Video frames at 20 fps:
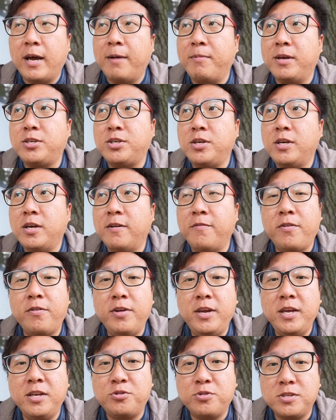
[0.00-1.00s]
I'm actually
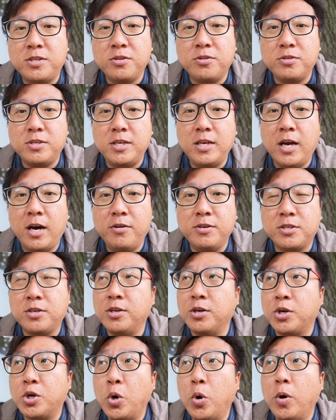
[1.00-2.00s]
very interested to see how it's
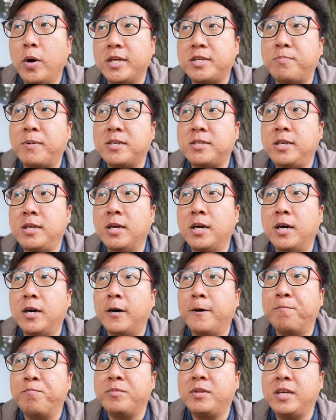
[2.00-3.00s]
gonna go, especially
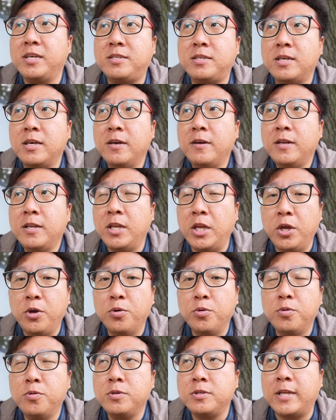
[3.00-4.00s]
this
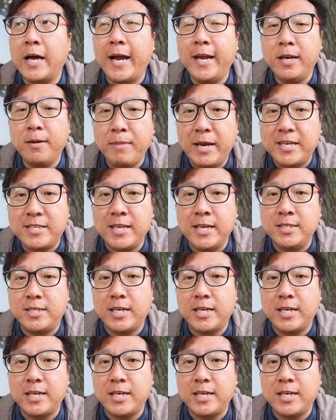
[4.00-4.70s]
new Dynamax and